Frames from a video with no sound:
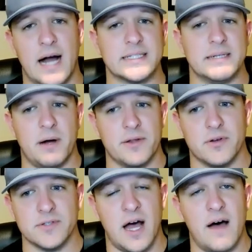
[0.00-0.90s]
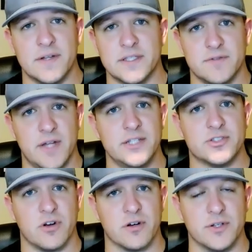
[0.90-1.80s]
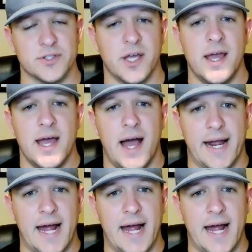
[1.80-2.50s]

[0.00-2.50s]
We talked about those offensive line struggles.